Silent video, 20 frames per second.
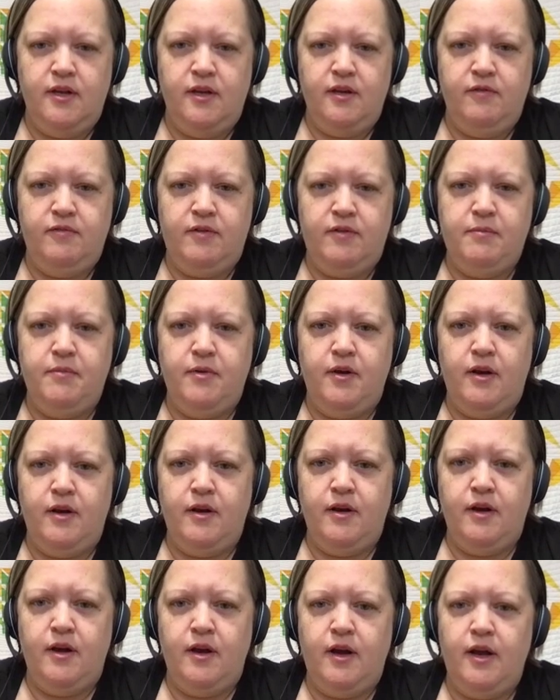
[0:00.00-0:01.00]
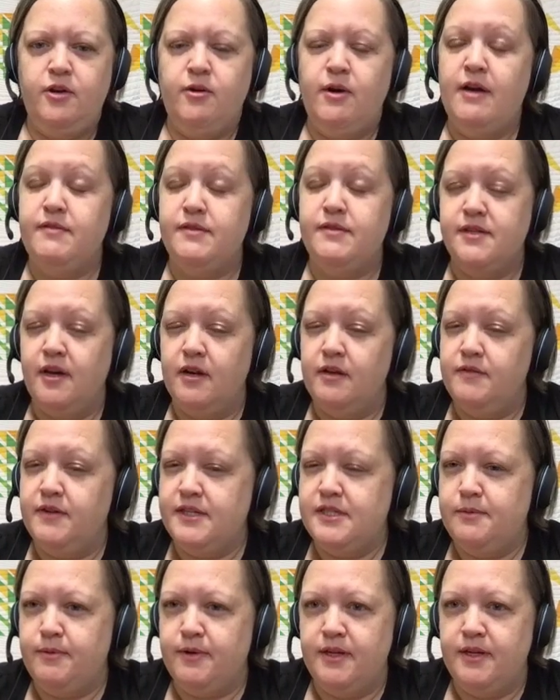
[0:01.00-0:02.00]
If I'm I don't have a ton of
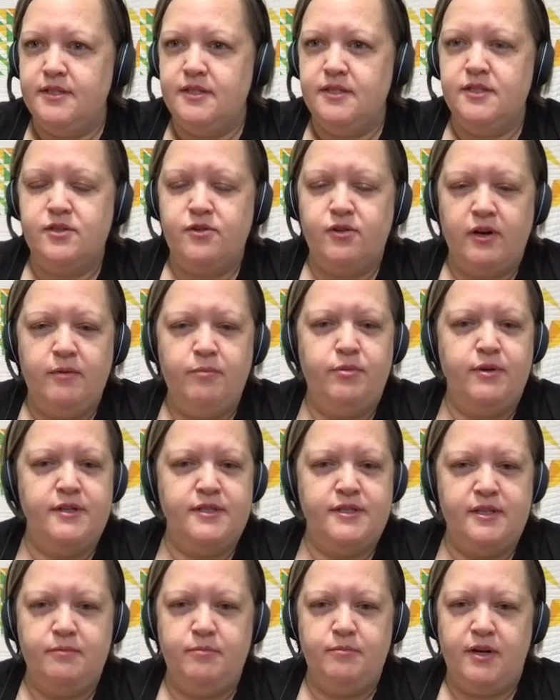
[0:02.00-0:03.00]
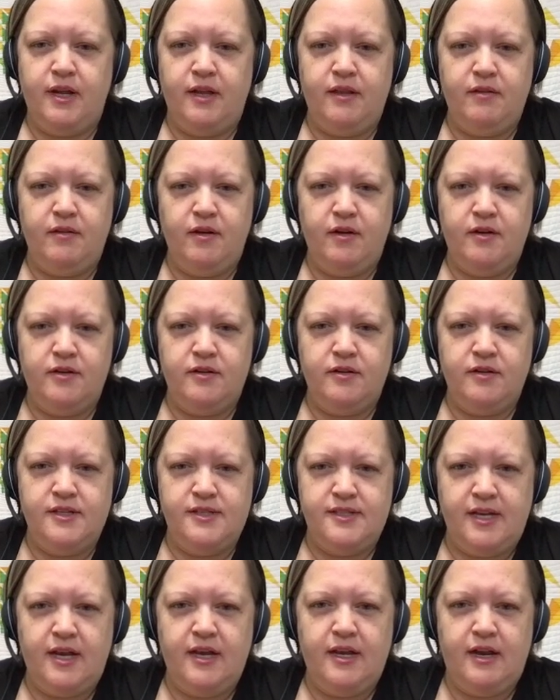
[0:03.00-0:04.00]
experience in screen printing, but
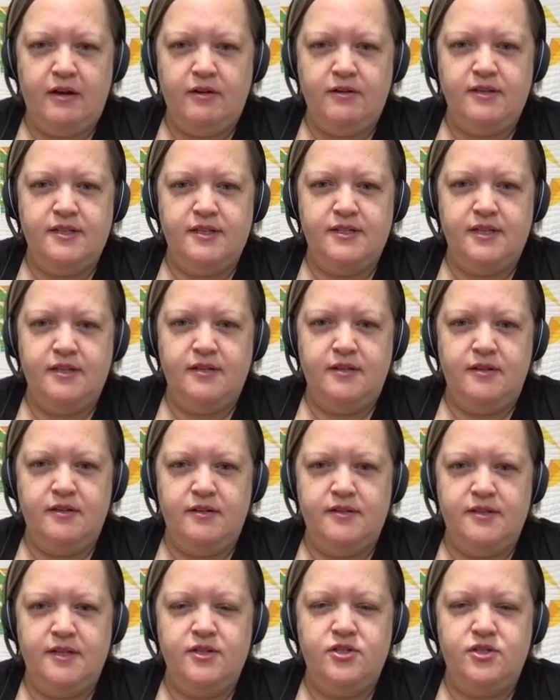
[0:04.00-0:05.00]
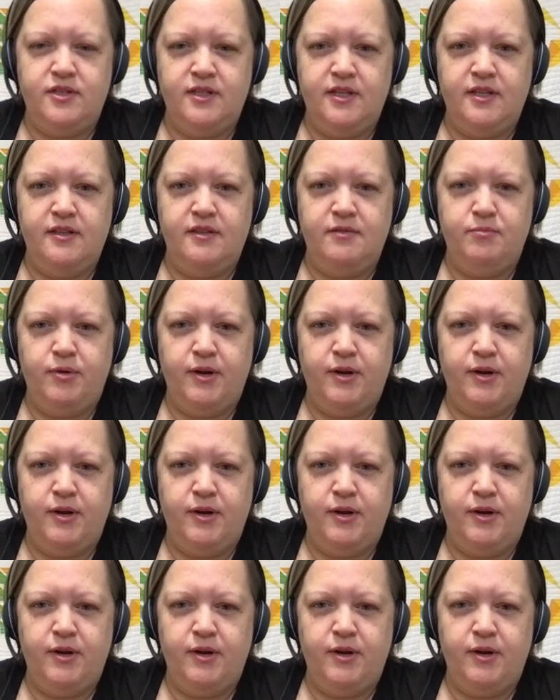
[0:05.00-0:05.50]
is that how it's essentially the